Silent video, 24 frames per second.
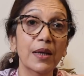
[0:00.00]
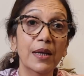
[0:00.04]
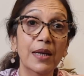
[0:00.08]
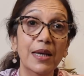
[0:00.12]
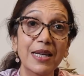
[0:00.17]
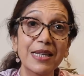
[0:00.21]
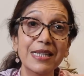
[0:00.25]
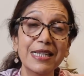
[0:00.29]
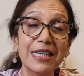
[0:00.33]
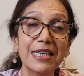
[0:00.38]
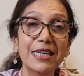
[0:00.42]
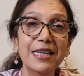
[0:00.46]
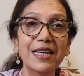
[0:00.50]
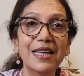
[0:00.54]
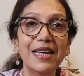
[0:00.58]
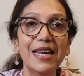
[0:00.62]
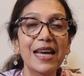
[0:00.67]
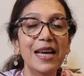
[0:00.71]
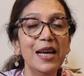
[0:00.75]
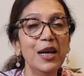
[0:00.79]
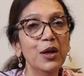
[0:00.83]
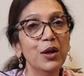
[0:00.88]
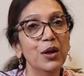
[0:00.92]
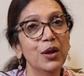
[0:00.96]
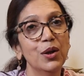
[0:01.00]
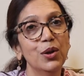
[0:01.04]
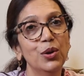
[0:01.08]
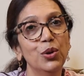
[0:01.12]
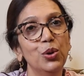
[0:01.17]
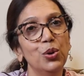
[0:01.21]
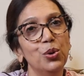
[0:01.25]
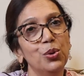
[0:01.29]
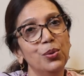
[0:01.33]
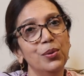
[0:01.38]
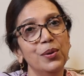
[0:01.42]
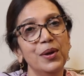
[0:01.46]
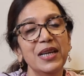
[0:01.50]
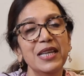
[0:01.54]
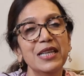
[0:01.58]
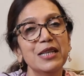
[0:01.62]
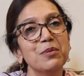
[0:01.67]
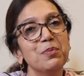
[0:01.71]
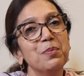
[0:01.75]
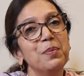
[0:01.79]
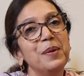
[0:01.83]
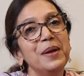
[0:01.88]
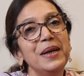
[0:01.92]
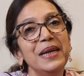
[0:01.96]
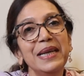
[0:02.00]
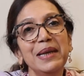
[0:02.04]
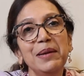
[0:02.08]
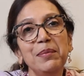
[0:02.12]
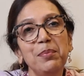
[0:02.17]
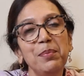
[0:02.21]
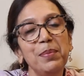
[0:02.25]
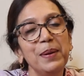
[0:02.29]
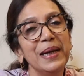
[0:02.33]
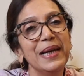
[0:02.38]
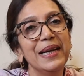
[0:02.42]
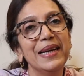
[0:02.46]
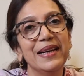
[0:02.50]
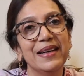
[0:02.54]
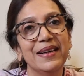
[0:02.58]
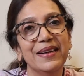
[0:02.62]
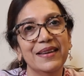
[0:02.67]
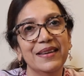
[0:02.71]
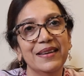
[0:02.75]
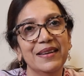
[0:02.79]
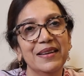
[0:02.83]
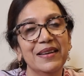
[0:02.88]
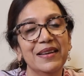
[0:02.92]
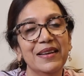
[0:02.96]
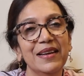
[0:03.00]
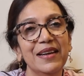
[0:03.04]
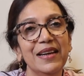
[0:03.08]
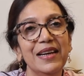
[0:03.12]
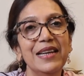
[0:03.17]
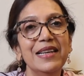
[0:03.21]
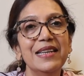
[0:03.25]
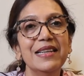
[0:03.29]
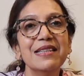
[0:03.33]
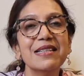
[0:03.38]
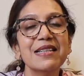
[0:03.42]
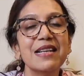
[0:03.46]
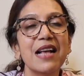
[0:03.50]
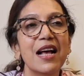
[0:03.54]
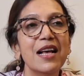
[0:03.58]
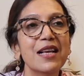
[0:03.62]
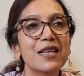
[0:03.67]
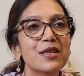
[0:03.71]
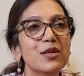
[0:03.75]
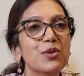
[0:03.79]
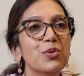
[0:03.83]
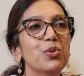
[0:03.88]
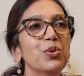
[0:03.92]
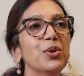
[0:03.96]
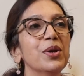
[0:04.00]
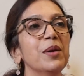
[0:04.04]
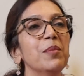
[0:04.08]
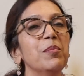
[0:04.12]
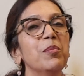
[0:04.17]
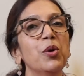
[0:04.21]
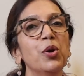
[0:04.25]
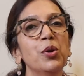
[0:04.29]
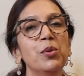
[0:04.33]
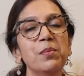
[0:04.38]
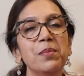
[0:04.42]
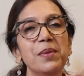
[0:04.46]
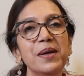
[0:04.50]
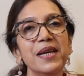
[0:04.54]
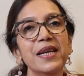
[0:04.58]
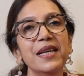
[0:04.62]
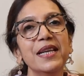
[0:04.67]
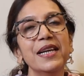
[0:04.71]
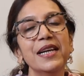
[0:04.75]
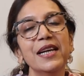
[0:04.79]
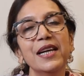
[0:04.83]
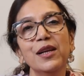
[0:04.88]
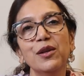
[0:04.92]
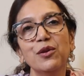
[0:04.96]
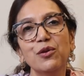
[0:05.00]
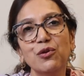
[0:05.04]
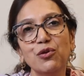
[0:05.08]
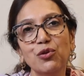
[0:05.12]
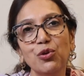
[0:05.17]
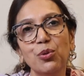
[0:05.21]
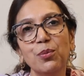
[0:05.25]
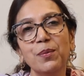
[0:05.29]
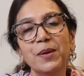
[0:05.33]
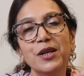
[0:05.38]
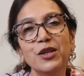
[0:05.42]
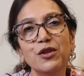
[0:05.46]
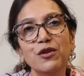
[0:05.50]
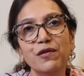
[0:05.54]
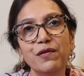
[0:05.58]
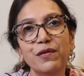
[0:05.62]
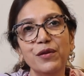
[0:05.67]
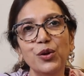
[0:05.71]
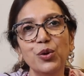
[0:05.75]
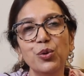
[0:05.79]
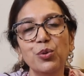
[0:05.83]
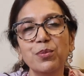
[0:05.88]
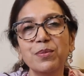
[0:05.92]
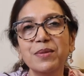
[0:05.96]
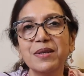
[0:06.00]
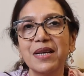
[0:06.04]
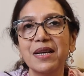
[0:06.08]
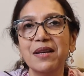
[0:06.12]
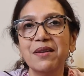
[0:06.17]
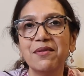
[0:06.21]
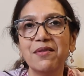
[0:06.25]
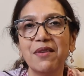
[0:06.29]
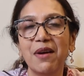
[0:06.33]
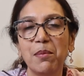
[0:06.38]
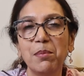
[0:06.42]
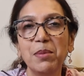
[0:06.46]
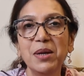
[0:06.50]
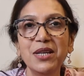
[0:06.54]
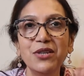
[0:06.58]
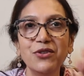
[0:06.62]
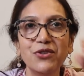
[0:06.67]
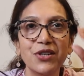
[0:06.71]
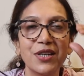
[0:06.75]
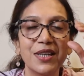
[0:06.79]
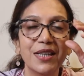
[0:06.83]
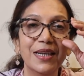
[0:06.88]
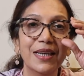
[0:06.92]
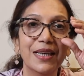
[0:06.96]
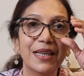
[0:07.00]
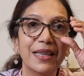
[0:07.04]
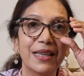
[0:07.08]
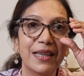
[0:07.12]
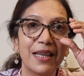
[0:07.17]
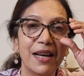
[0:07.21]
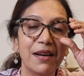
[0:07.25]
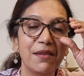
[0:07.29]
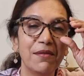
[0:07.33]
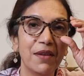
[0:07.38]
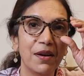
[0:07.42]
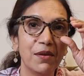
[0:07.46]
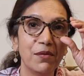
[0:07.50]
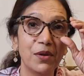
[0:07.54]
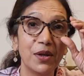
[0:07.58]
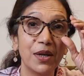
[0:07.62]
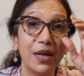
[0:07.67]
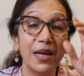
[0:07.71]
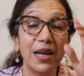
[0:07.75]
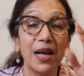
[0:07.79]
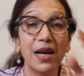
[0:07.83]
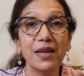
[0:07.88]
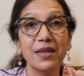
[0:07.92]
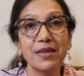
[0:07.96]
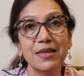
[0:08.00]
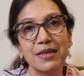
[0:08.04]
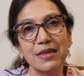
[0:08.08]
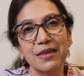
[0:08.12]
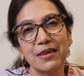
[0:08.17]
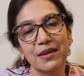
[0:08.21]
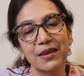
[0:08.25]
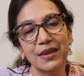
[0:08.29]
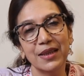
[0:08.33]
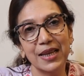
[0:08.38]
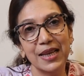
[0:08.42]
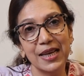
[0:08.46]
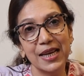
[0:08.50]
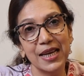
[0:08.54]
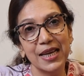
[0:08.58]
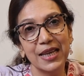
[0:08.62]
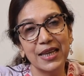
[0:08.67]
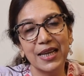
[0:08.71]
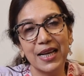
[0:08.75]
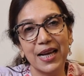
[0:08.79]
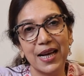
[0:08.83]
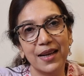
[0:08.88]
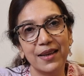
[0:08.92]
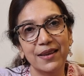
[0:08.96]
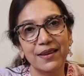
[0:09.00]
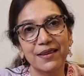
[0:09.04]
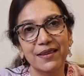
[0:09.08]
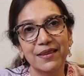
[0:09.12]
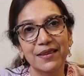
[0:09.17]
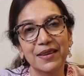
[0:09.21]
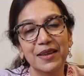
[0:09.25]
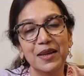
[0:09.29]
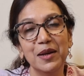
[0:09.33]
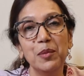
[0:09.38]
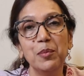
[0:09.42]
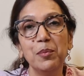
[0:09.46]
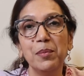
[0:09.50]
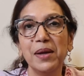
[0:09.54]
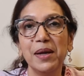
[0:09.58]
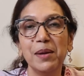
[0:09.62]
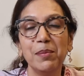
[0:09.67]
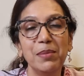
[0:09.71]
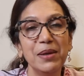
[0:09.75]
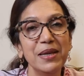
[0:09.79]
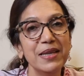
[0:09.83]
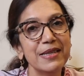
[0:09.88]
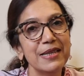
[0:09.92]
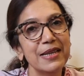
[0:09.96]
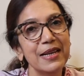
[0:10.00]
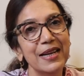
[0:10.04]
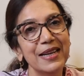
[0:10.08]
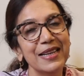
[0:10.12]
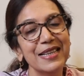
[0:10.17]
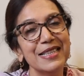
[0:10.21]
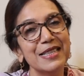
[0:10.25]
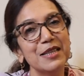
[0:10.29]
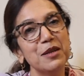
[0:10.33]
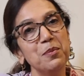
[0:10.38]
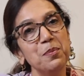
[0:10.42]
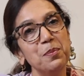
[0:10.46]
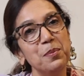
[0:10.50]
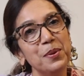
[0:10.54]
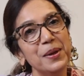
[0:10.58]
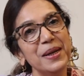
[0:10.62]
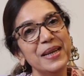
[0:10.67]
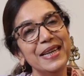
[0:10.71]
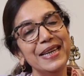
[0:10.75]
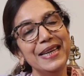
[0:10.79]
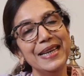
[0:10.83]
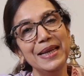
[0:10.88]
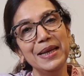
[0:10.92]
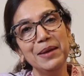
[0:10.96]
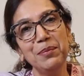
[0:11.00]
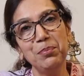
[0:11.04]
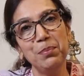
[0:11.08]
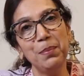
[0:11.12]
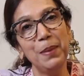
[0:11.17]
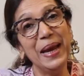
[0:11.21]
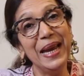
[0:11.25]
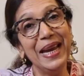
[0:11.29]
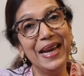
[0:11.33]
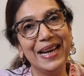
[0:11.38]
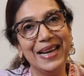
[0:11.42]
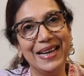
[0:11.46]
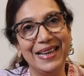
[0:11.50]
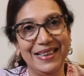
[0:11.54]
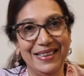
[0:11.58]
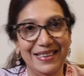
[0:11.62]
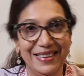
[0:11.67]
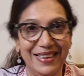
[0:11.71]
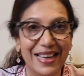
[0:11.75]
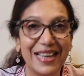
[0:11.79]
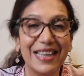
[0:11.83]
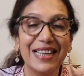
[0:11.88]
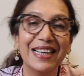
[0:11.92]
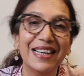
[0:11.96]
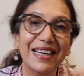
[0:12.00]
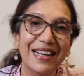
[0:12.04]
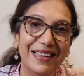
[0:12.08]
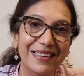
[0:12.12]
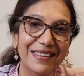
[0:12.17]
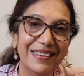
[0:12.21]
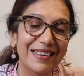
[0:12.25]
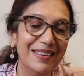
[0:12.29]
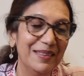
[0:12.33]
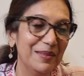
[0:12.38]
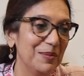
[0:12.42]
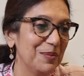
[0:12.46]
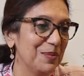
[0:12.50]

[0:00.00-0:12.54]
Is it grey? No, it's pretty pink. It is us who keep on breathing in so much fumes and rubbish that our lungs turn grey in color. Babies' lungs are pretty pink in color.